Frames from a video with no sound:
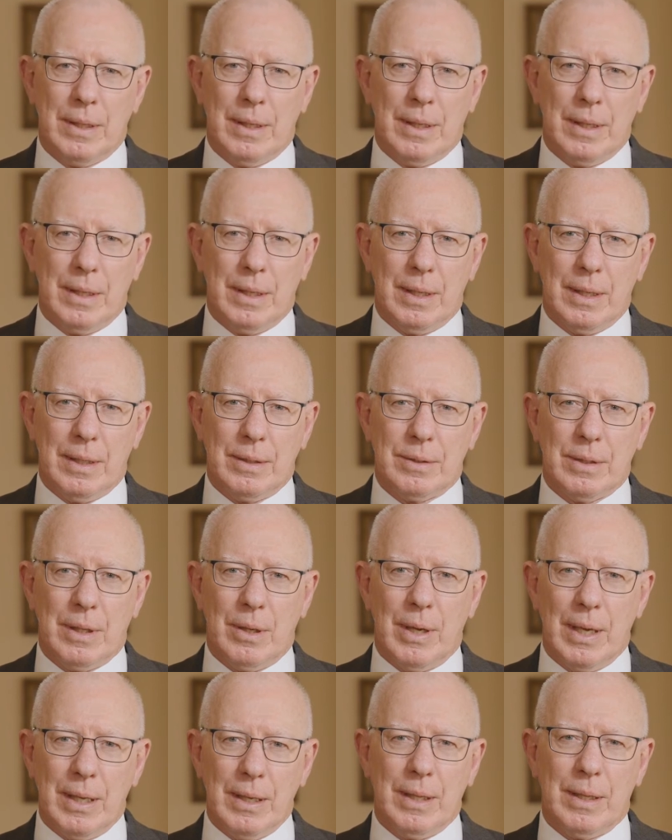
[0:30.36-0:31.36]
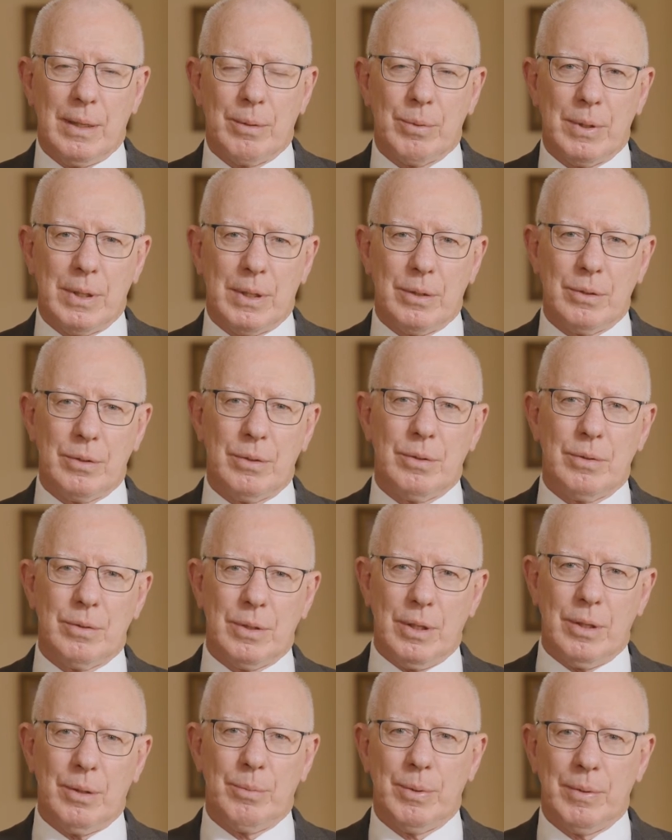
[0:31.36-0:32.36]
Uh, so anything we can do
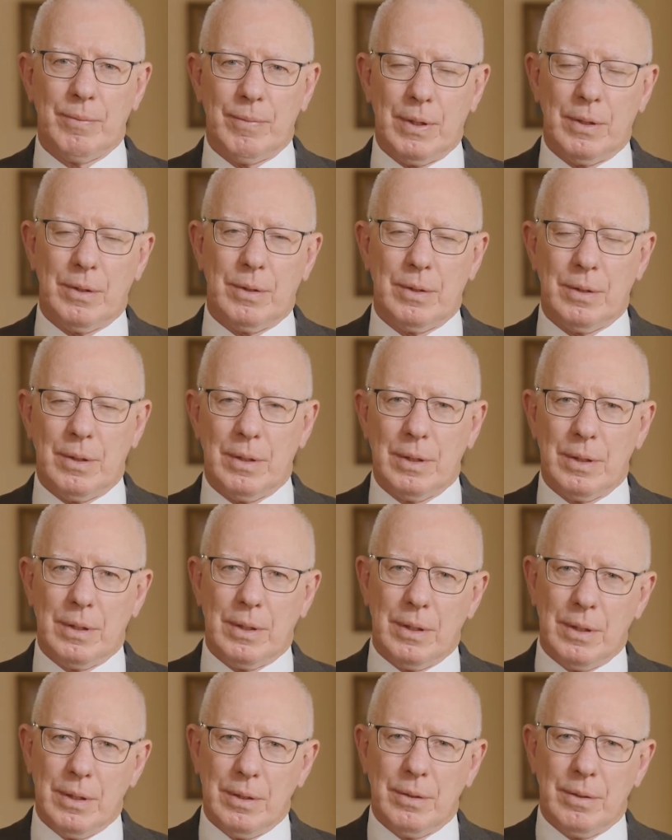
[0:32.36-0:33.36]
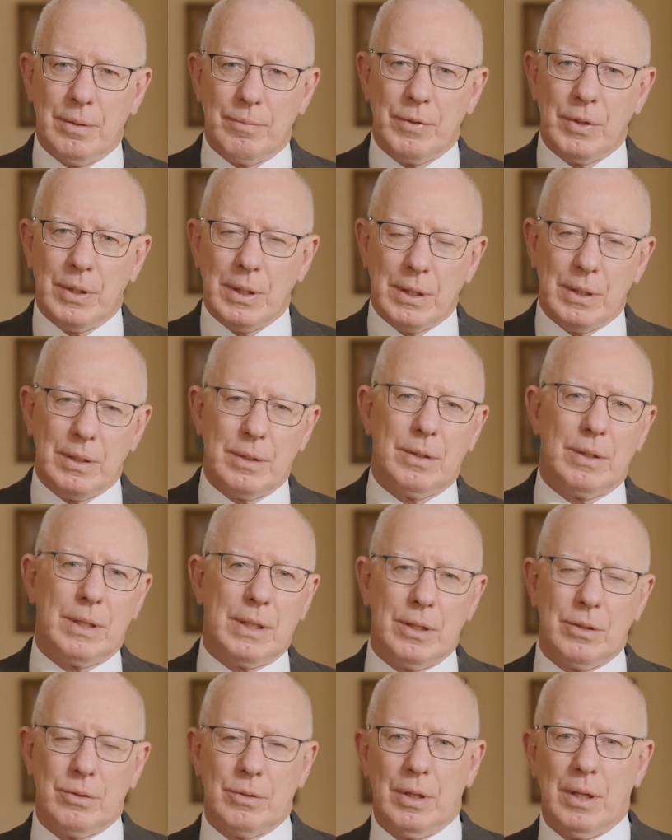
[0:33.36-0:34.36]
to help invent intervene into
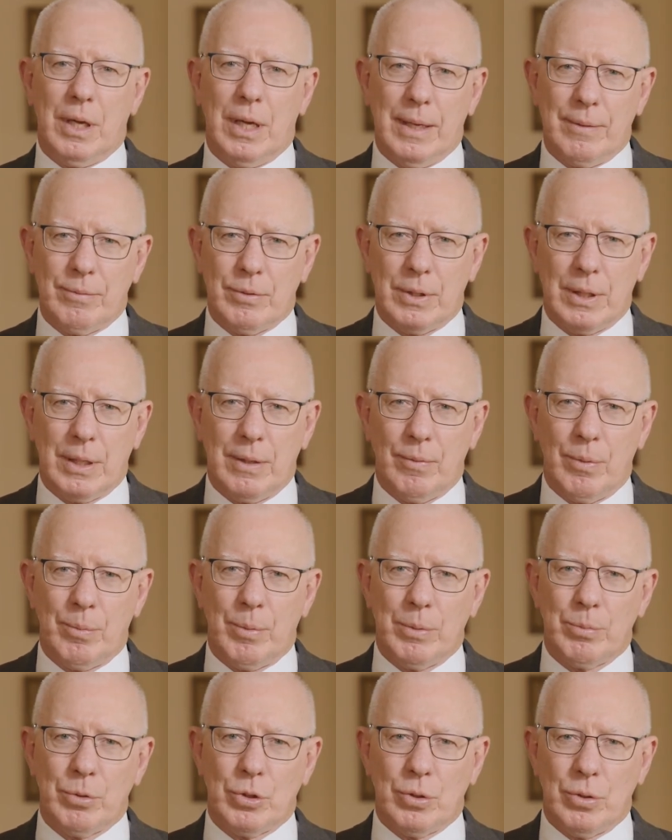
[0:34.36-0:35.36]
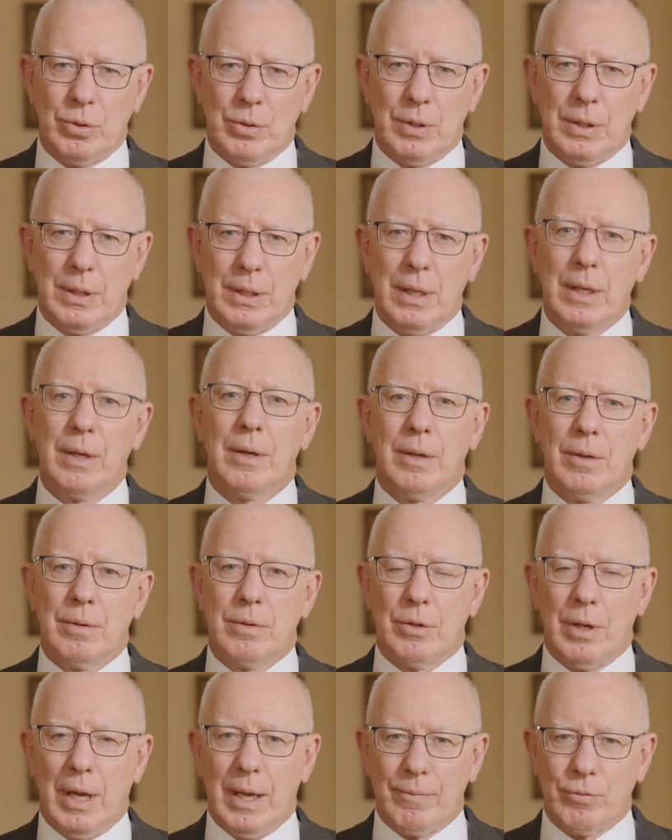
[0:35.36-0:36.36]
kids' lives to give them opportunity
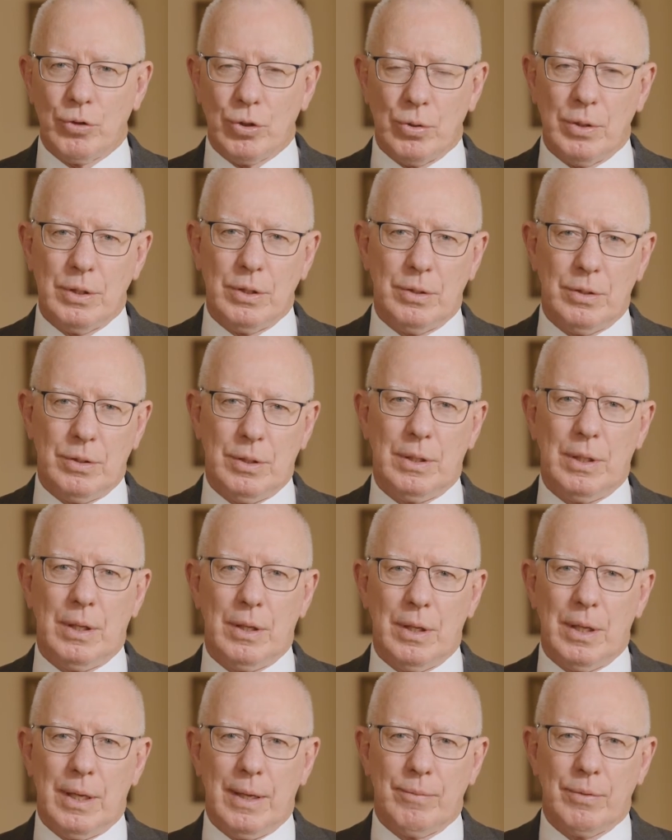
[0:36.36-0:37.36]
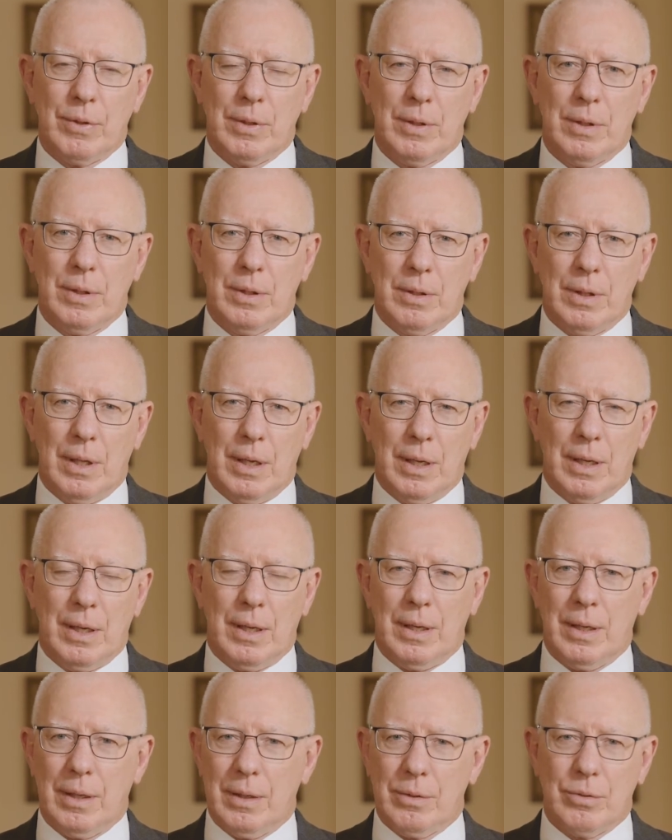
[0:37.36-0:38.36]
to have choices in their lives
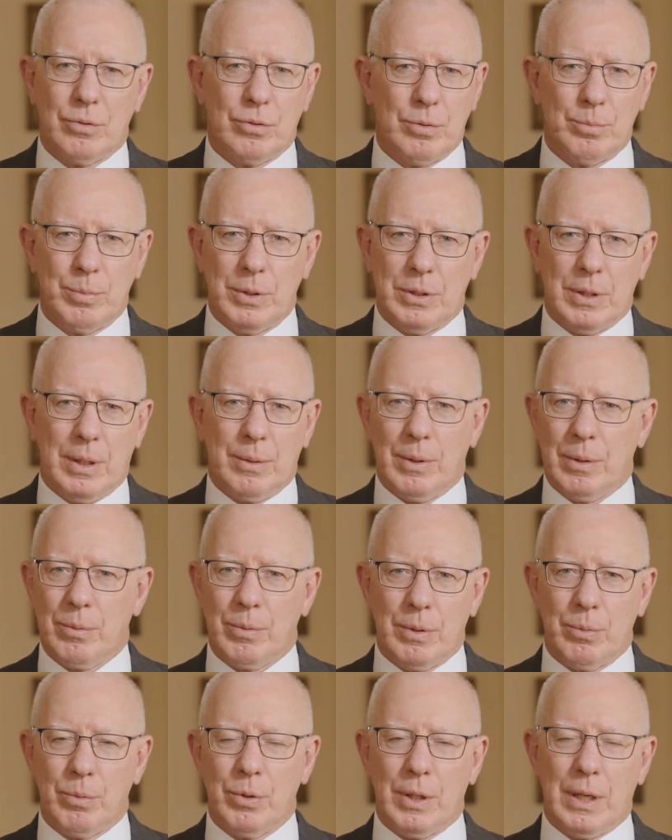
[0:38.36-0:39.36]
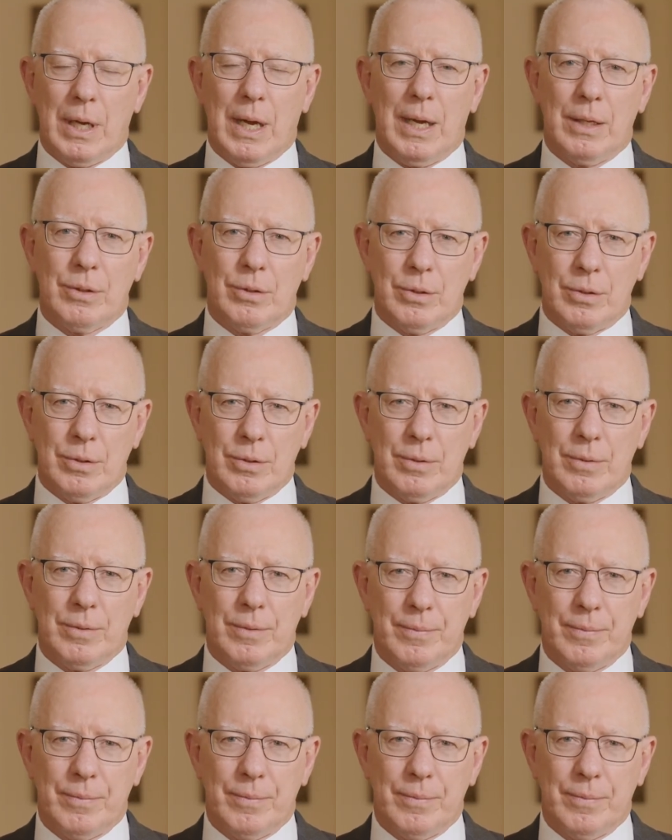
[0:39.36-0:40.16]
uh, should be something we work hard to do.